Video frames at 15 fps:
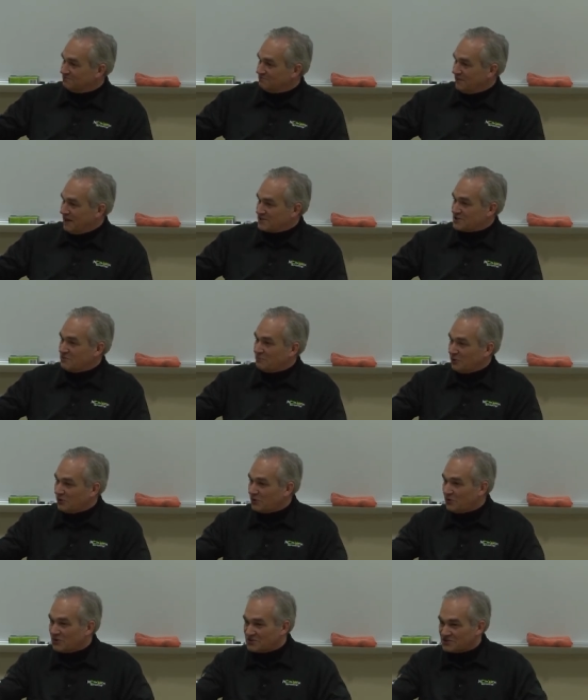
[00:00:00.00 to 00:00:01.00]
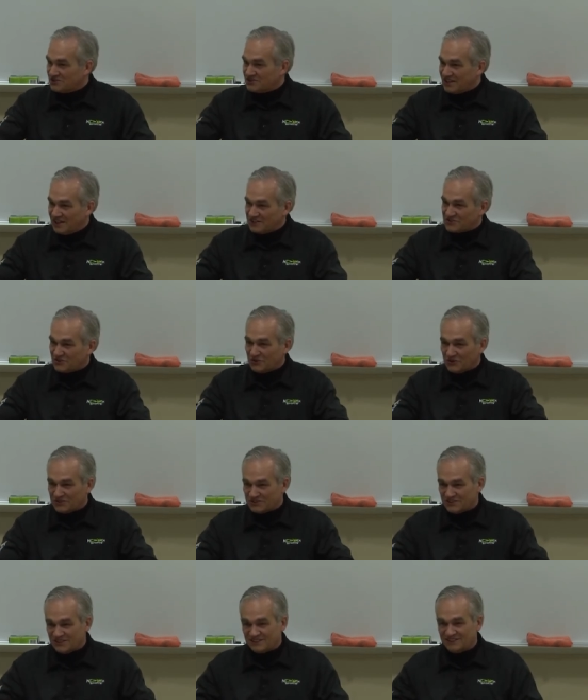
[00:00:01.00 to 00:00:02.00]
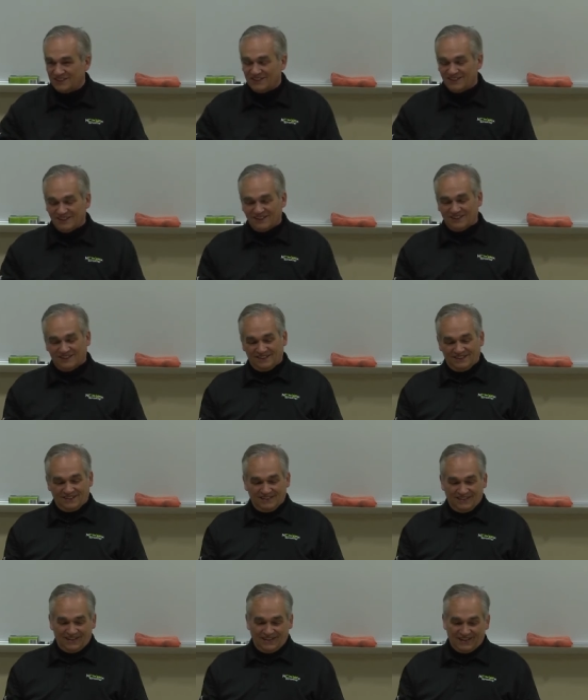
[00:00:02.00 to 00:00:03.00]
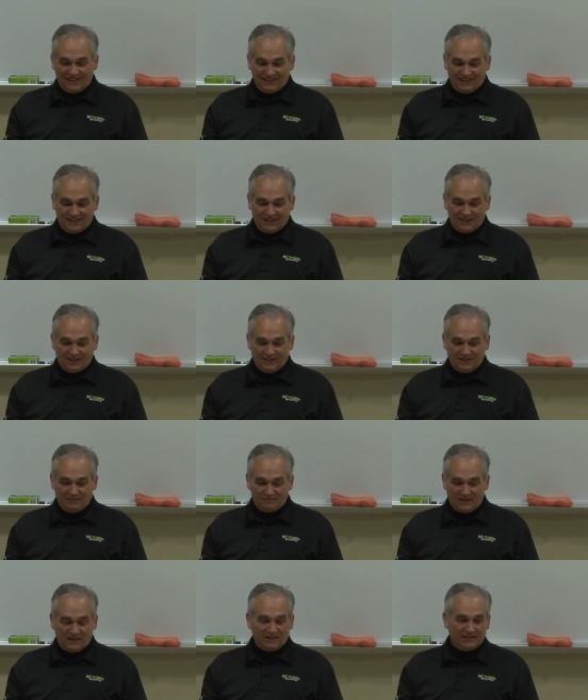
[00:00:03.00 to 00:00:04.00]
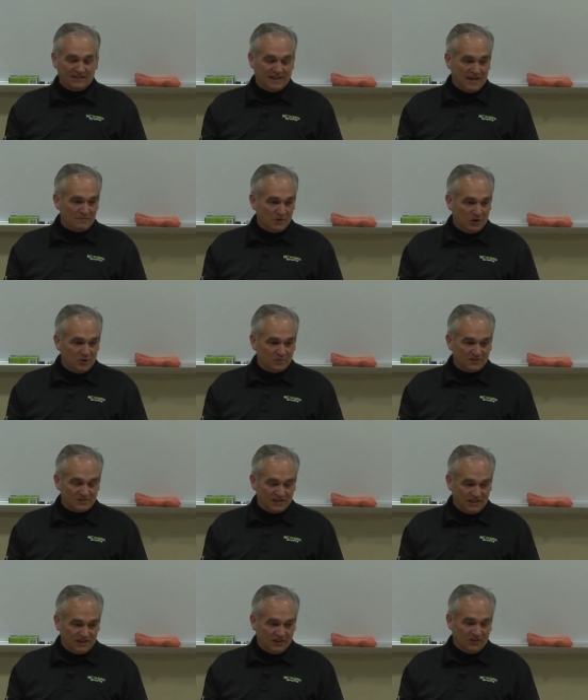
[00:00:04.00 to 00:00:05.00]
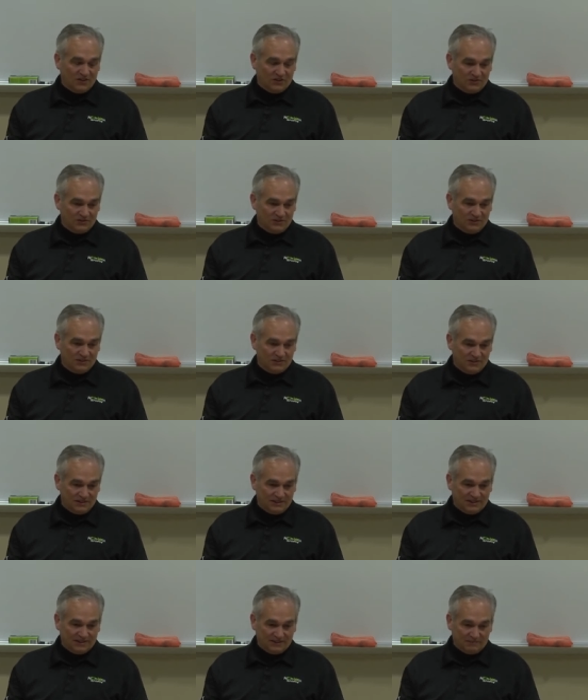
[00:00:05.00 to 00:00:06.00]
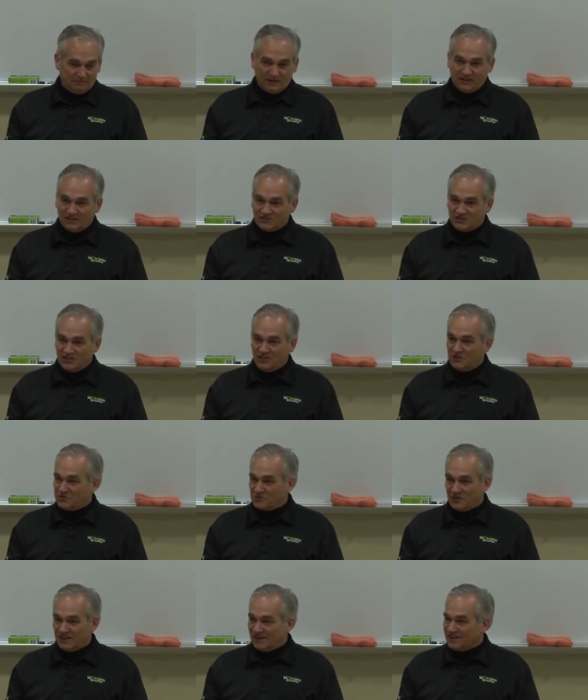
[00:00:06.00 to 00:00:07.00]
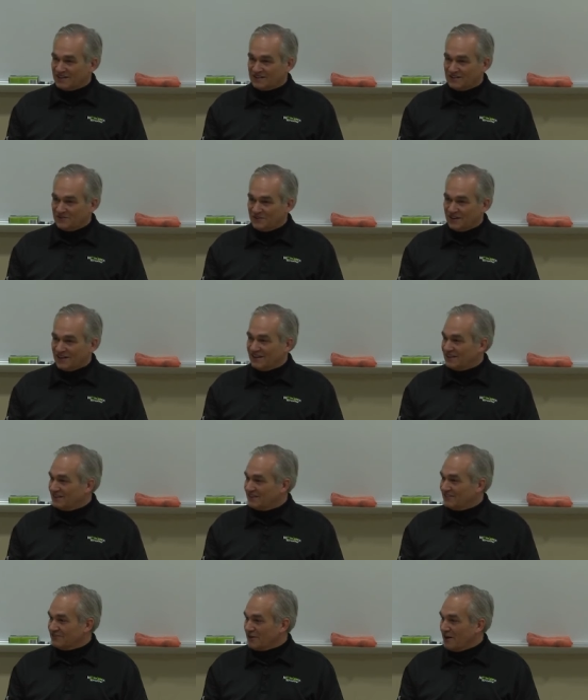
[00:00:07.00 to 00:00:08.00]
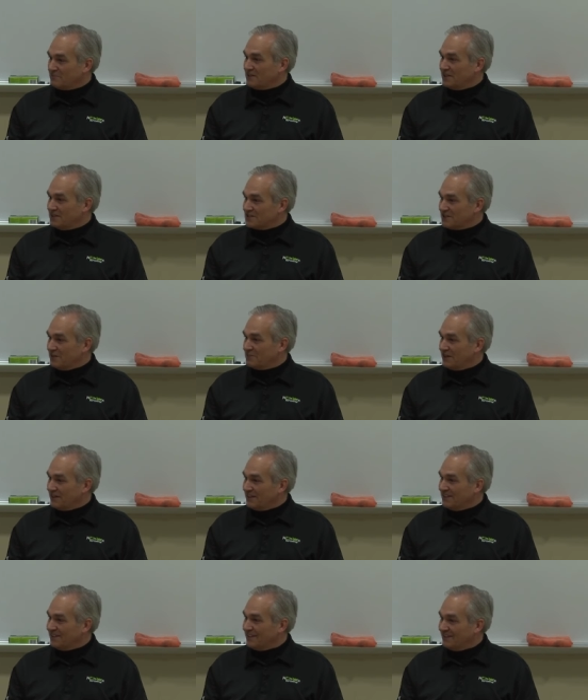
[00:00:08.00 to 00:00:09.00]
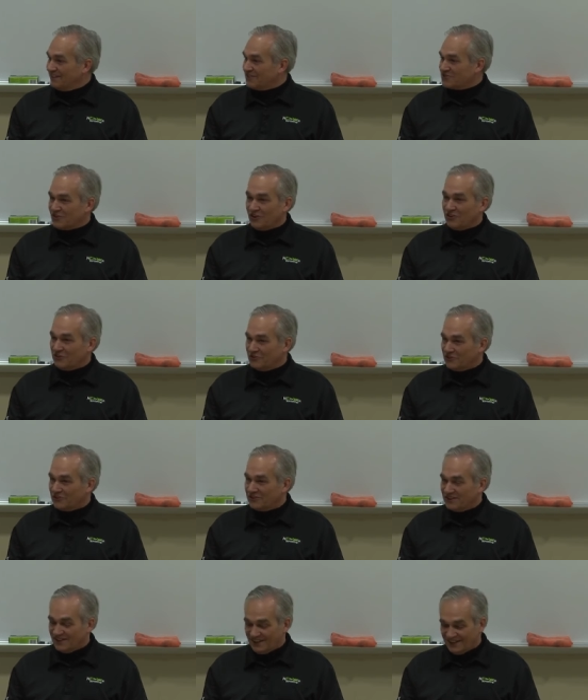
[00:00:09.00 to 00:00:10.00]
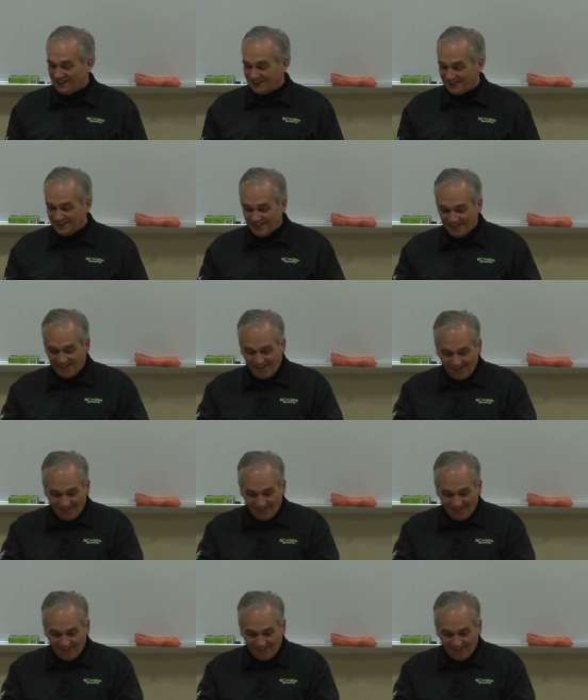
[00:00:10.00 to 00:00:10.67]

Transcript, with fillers: basketball courts and tennis courts. And, and uh, Melody came home and said, uh-oh, um, because she knows when I, get, when I get wrapped into something, you know, it's all over. And uh,